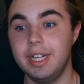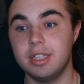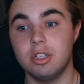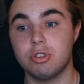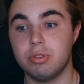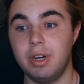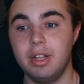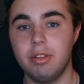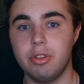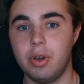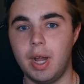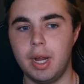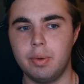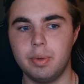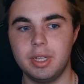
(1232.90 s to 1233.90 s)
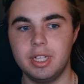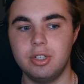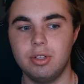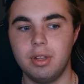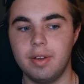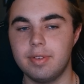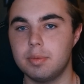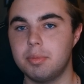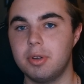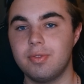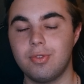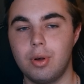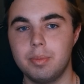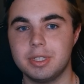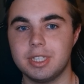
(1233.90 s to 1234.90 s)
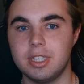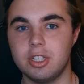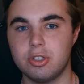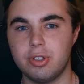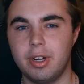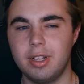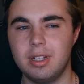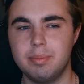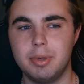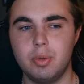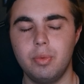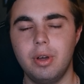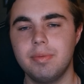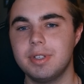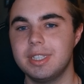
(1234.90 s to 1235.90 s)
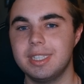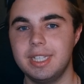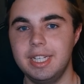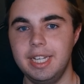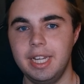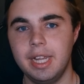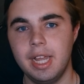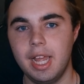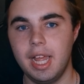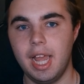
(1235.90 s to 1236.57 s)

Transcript: in the trailer though. I really do love her performance in the trailer, but we'll have to see